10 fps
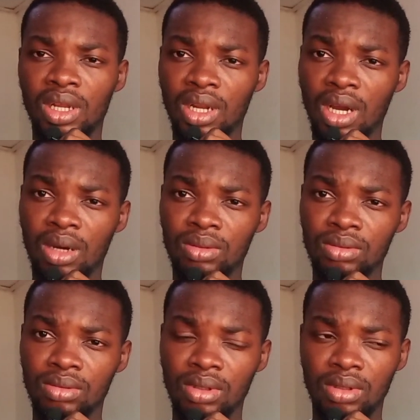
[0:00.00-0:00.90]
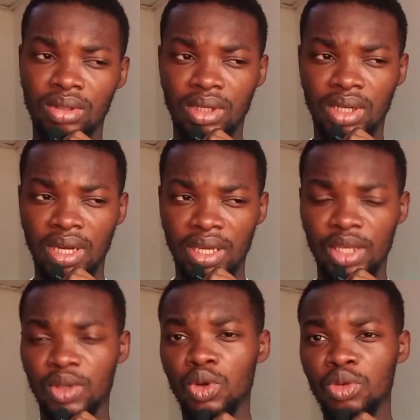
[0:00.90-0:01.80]
Now,
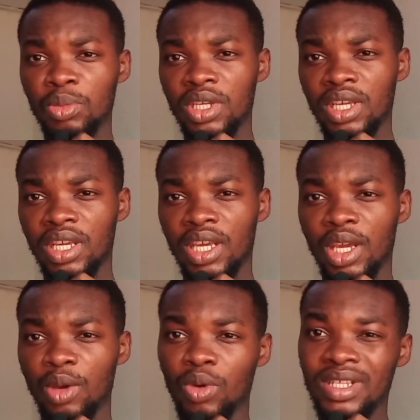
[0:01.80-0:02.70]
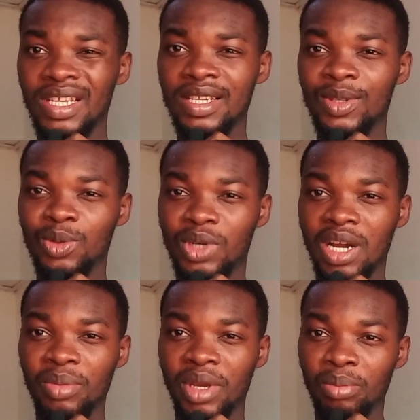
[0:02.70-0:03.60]
he told me he wanted to
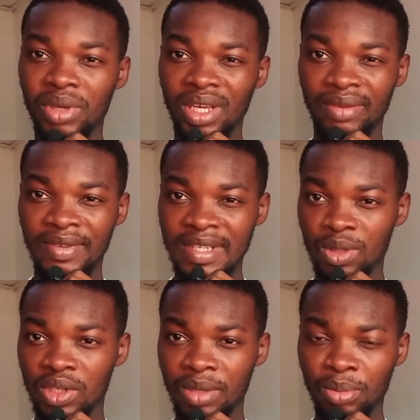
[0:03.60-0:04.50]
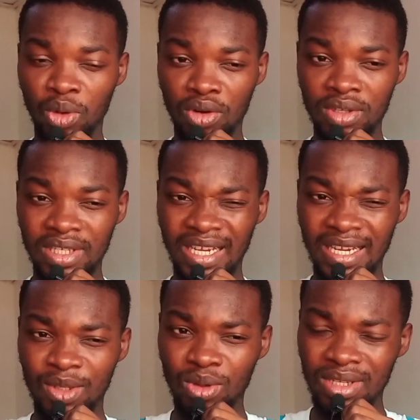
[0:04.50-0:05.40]
come and pay a visit to him because he
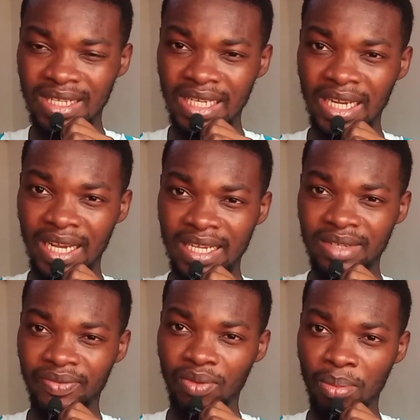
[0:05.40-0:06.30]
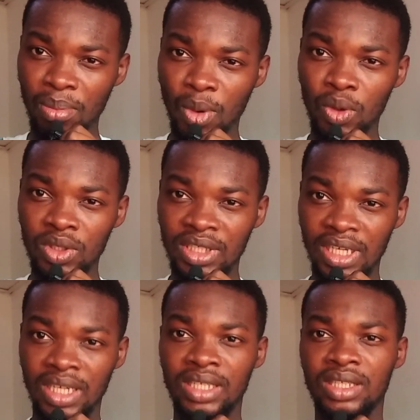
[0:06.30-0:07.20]
has not seen us for more
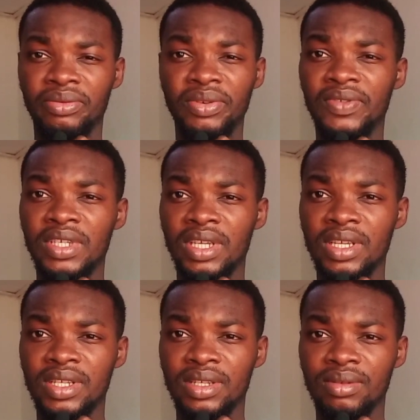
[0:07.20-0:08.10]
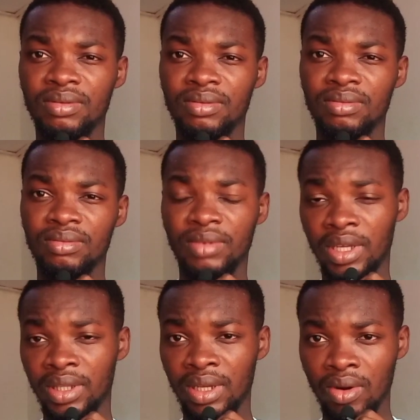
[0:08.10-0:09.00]
than 50 years
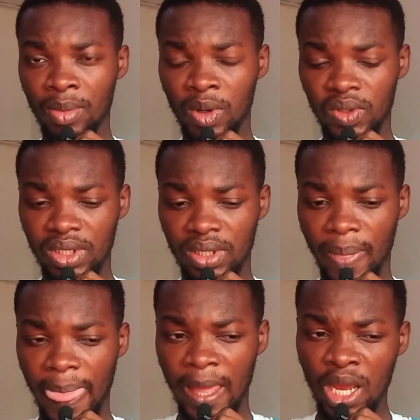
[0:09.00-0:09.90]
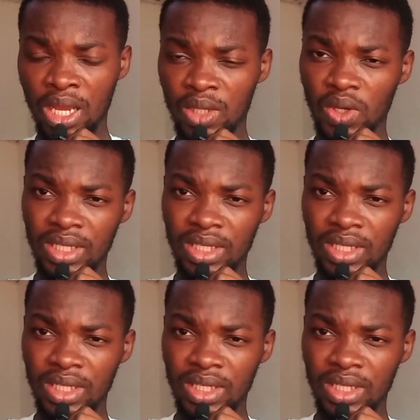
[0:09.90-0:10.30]
and thereabout. So I